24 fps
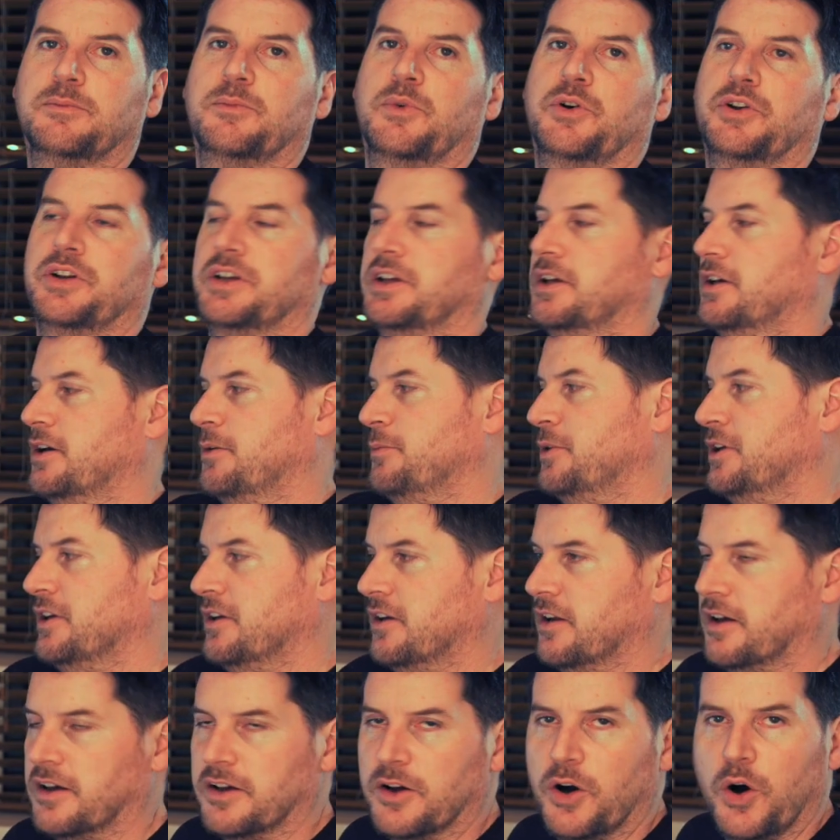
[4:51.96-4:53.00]
money. I mean,
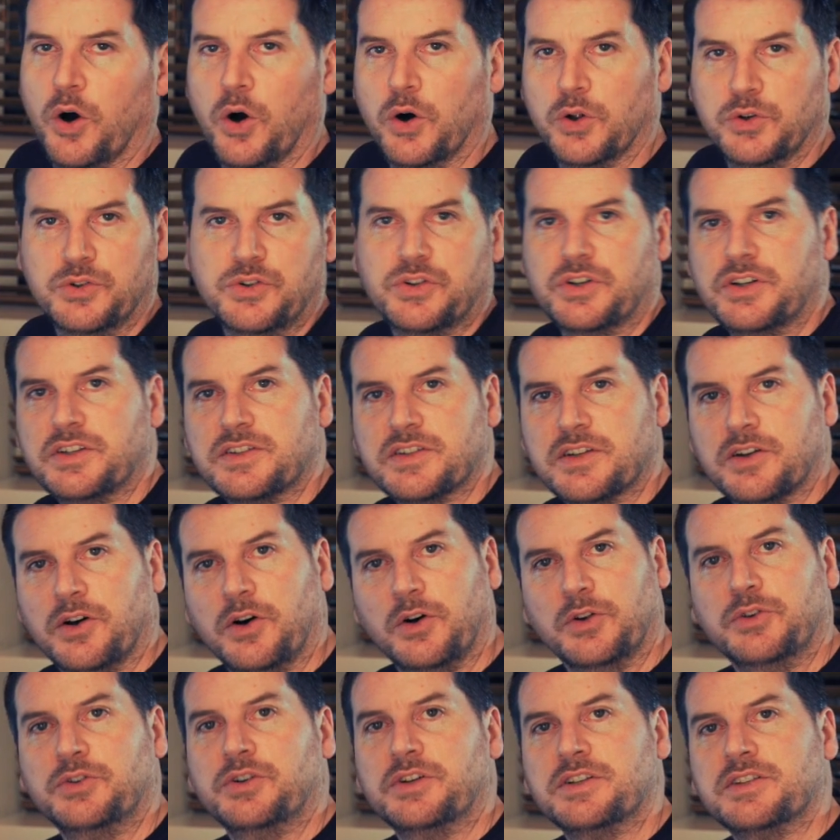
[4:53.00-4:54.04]
like hundreds and
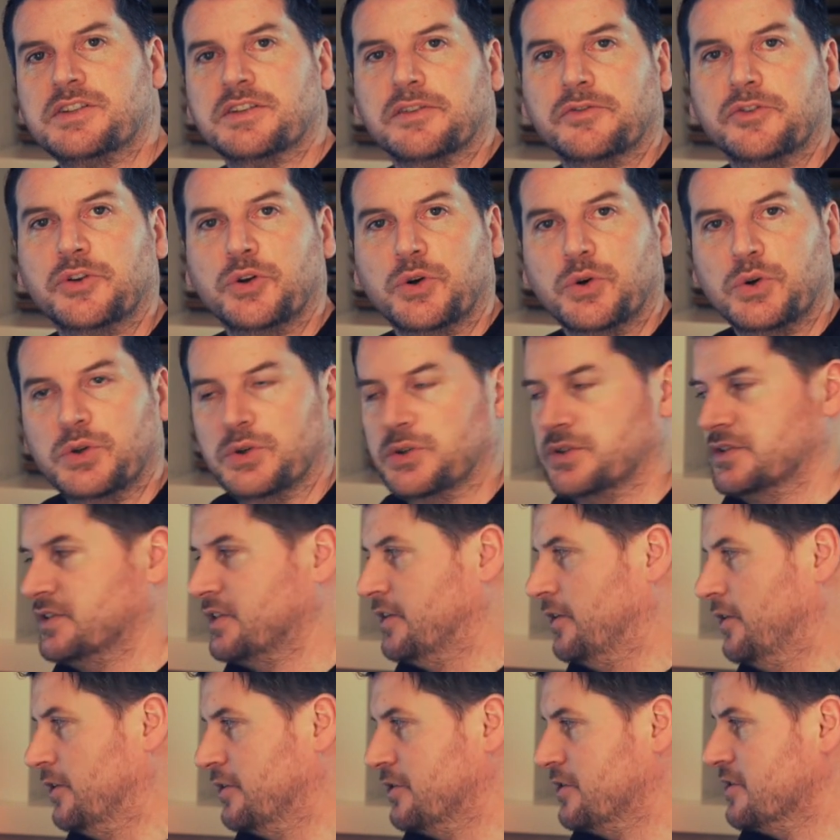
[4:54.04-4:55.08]
hundreds of euros
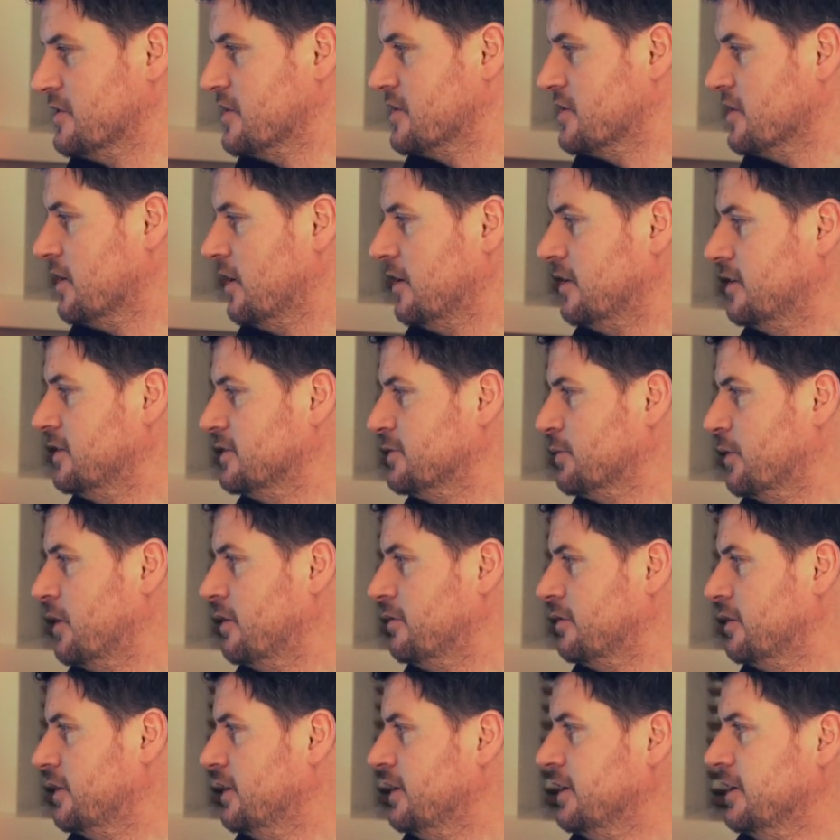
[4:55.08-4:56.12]
or hundreds of dollars,
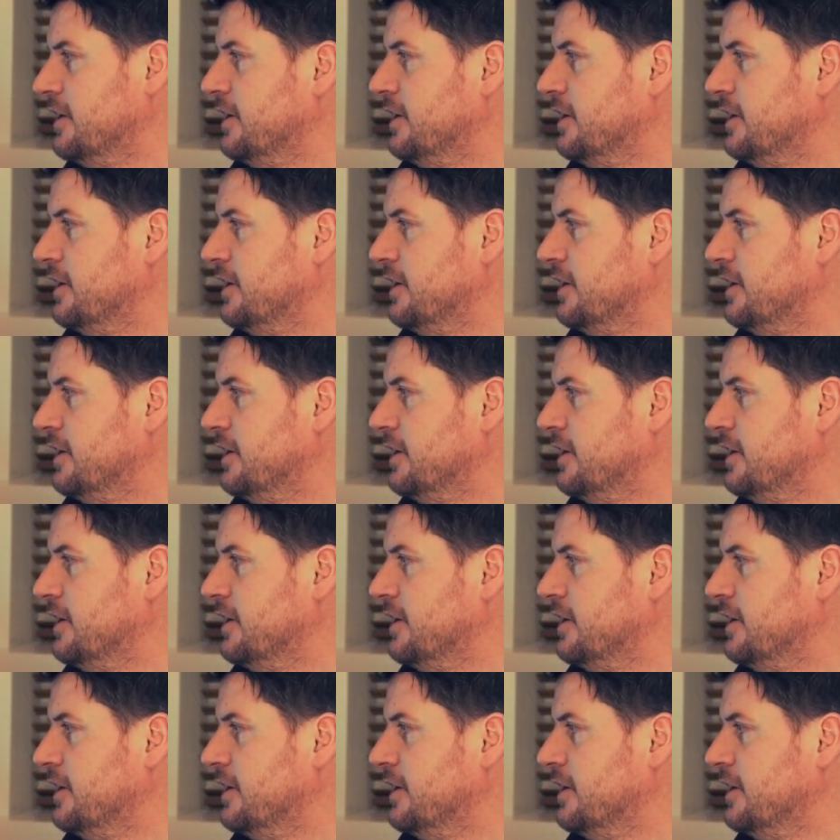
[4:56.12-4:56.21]
whatever.